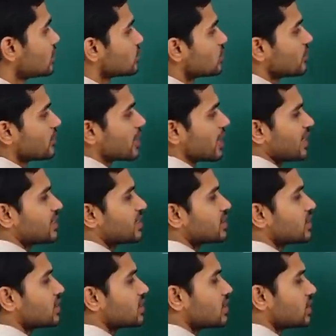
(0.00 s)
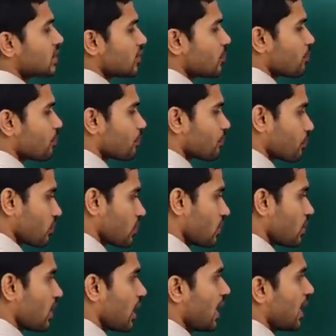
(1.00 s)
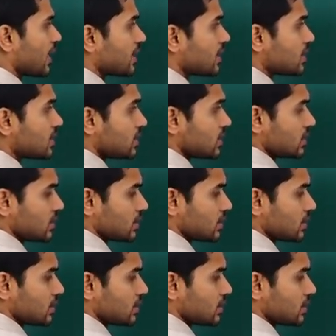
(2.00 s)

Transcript: So, if I consider another